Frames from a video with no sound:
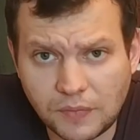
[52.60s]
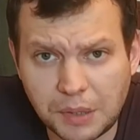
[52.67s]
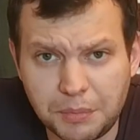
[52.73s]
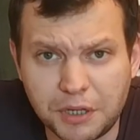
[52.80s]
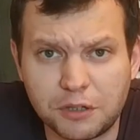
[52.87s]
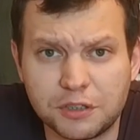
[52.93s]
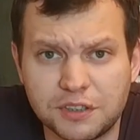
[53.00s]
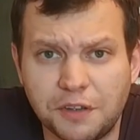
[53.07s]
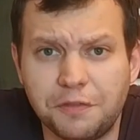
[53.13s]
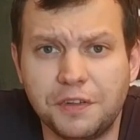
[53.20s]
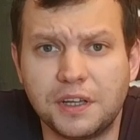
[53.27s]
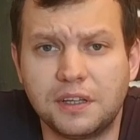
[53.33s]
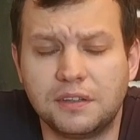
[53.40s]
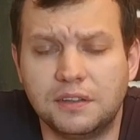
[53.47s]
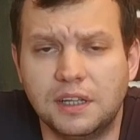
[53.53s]
because I
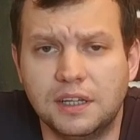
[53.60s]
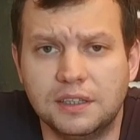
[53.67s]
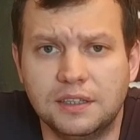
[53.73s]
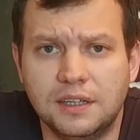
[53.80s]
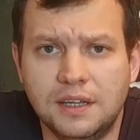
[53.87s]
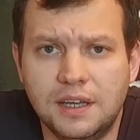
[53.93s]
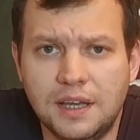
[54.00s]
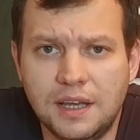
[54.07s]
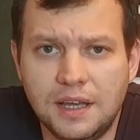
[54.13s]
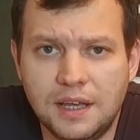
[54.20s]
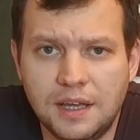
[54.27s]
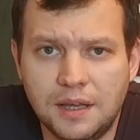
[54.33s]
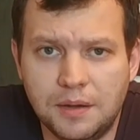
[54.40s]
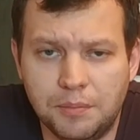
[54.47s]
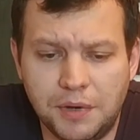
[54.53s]
think that
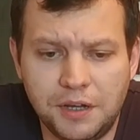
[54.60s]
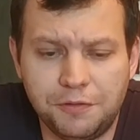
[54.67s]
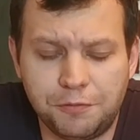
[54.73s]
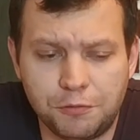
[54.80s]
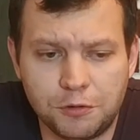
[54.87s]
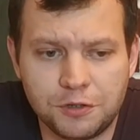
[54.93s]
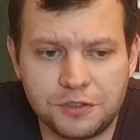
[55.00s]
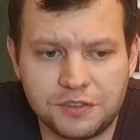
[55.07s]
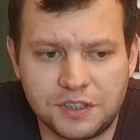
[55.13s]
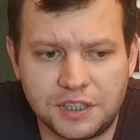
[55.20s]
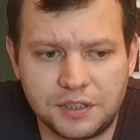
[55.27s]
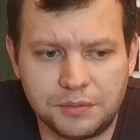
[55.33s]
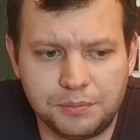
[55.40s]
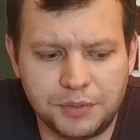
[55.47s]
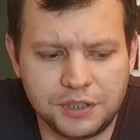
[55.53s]
my efforts
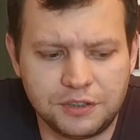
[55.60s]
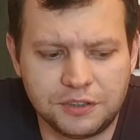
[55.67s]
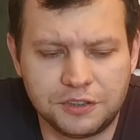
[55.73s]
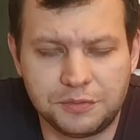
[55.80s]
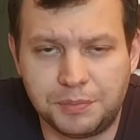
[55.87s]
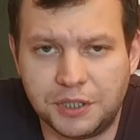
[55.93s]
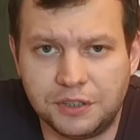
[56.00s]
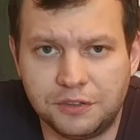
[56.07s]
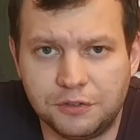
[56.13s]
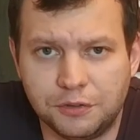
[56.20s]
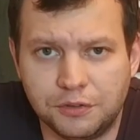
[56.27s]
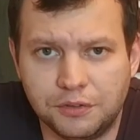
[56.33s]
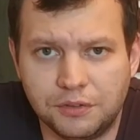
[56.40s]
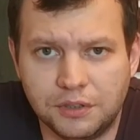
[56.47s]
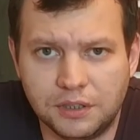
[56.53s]
are better spent
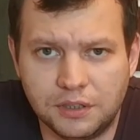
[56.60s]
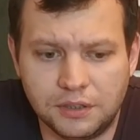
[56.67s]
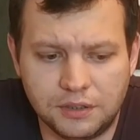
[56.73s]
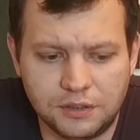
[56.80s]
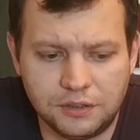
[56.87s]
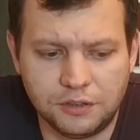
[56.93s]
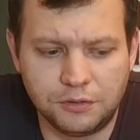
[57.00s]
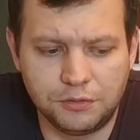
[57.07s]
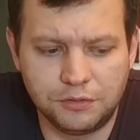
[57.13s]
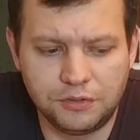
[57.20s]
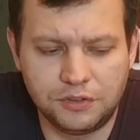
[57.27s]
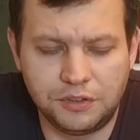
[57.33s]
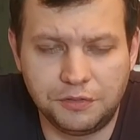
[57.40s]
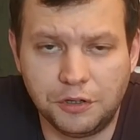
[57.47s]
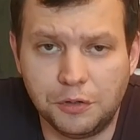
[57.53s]
on
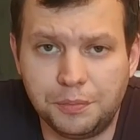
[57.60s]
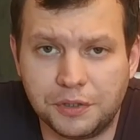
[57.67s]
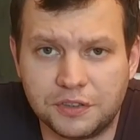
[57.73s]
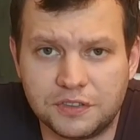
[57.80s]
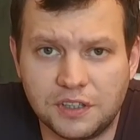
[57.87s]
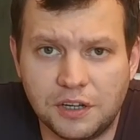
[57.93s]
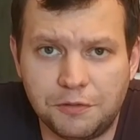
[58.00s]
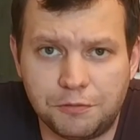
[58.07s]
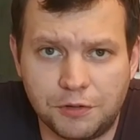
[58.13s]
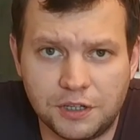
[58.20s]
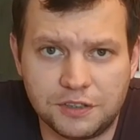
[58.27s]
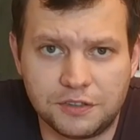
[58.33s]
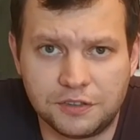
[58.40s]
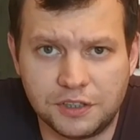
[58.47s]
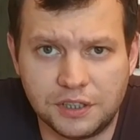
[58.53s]
developing stuff
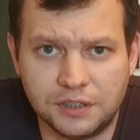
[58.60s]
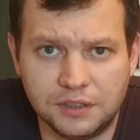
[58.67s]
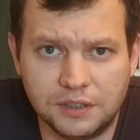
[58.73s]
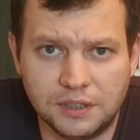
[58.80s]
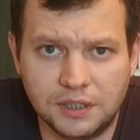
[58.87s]
rather than